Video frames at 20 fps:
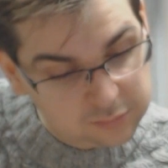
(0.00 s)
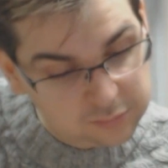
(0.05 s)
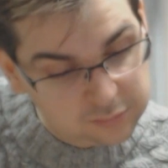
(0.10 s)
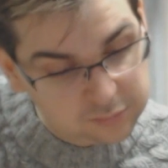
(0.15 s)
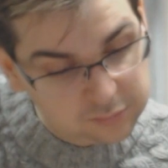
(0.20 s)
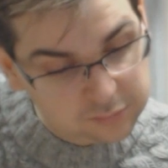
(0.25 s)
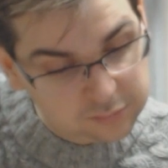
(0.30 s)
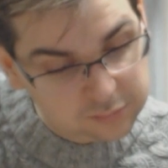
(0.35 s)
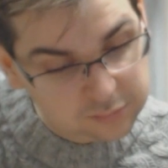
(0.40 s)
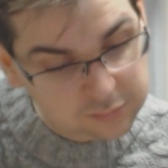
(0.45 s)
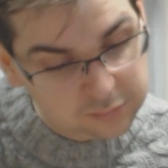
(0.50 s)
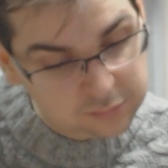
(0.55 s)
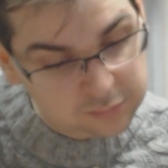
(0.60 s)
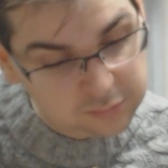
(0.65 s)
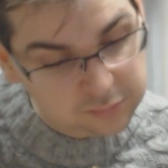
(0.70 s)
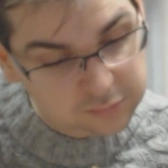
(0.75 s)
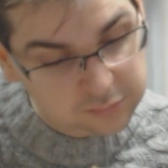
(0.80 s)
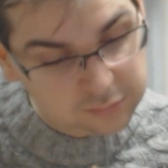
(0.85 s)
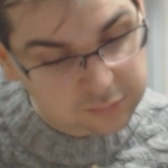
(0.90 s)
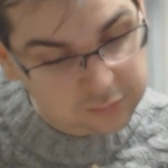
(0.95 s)

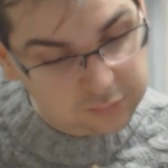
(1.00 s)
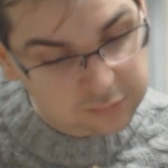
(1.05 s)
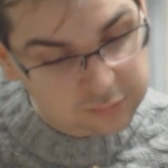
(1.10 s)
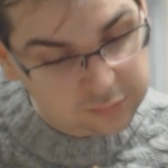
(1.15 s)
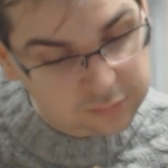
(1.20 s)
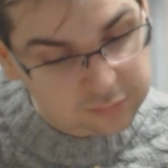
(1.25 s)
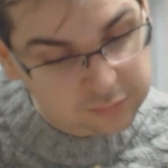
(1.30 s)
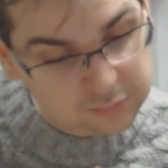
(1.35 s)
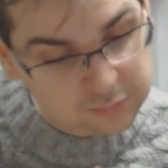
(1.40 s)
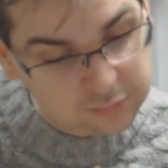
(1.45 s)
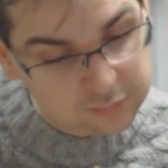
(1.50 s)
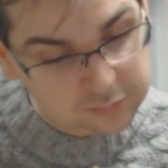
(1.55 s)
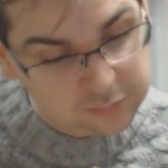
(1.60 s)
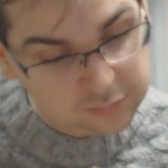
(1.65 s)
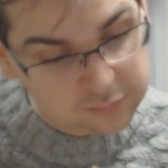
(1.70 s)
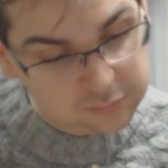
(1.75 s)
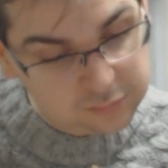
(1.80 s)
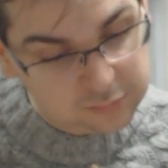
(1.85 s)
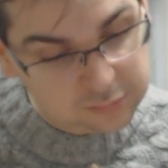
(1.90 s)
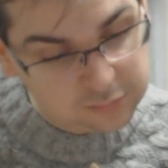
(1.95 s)

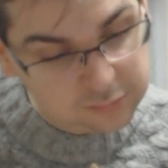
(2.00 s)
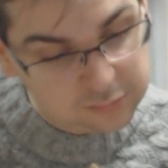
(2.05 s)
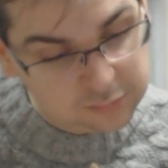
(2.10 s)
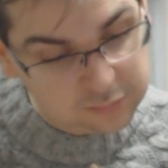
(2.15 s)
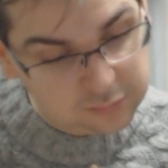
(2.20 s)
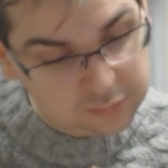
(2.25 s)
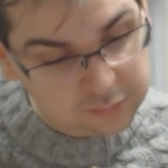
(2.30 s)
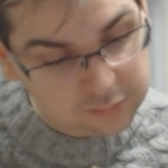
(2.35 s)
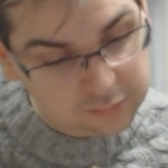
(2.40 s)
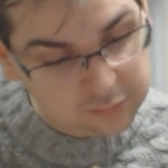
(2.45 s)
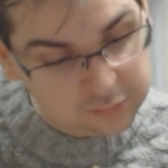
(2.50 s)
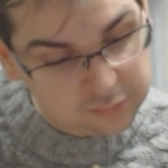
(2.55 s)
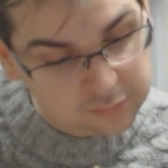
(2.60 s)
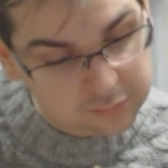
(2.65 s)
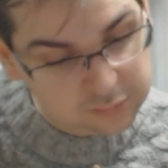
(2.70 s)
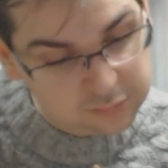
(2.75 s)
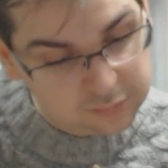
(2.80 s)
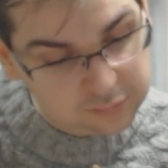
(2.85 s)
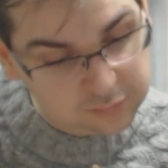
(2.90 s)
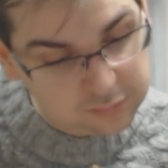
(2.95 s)

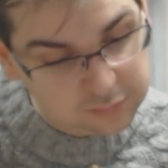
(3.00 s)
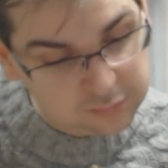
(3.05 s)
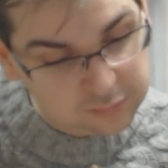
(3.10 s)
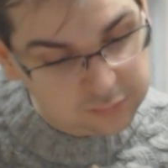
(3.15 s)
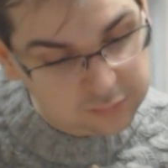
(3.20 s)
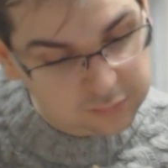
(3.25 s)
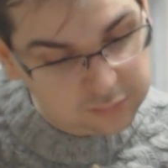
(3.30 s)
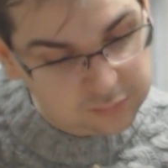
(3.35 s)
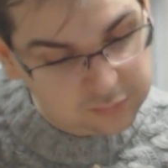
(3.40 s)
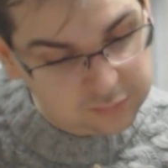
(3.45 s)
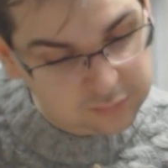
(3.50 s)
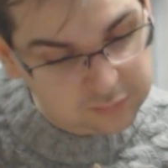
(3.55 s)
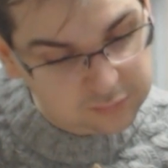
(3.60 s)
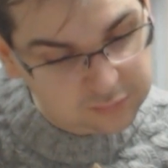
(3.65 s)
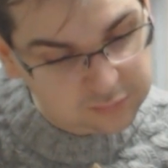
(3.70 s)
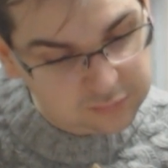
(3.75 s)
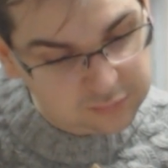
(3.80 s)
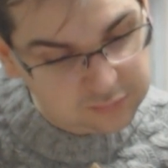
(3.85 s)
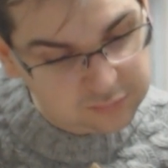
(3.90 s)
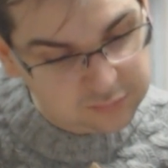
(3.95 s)

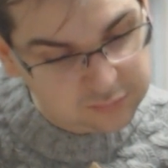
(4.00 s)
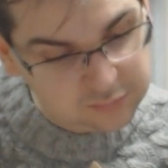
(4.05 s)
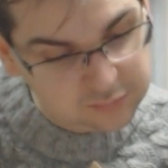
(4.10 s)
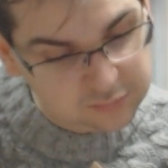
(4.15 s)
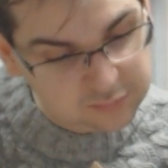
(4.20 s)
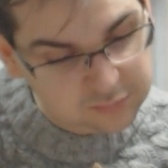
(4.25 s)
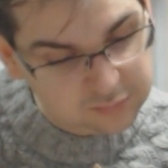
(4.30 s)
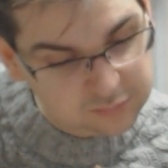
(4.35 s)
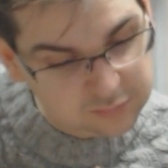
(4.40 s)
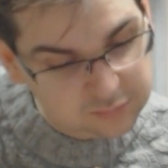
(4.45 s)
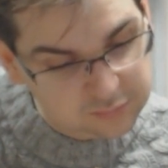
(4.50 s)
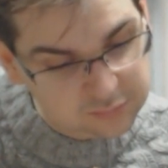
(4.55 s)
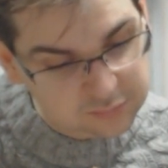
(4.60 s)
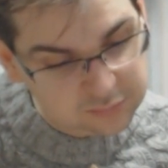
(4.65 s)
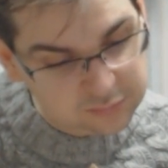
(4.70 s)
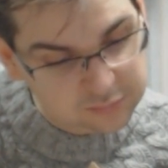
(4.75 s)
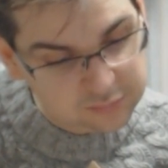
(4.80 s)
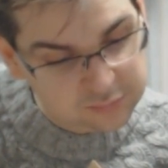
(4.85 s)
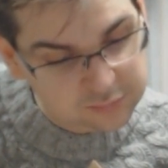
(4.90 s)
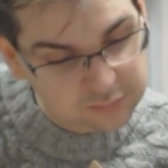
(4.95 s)

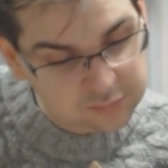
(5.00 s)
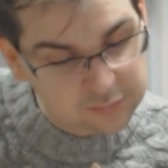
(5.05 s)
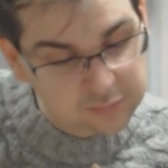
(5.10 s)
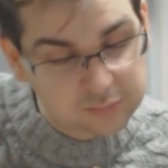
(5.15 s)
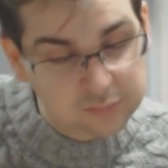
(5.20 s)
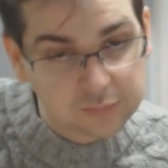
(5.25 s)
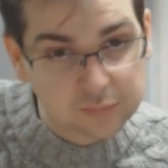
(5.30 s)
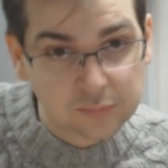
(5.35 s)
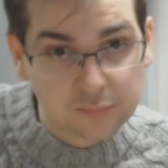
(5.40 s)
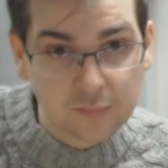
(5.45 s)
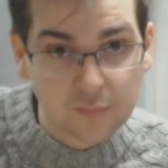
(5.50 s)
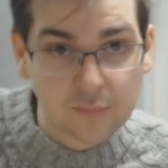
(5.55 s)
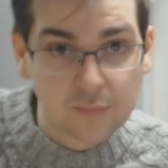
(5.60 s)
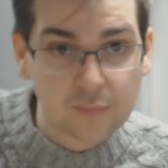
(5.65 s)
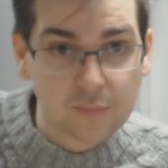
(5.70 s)
[no speech]